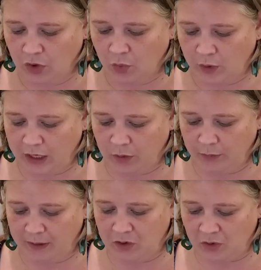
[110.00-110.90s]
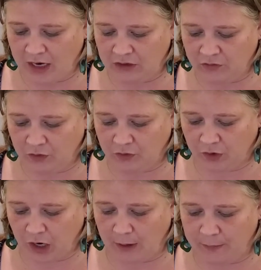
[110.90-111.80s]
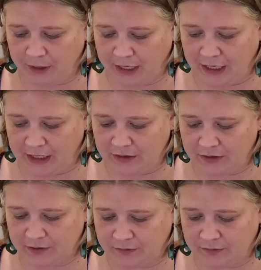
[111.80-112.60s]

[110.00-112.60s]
We will be grateful for our planet.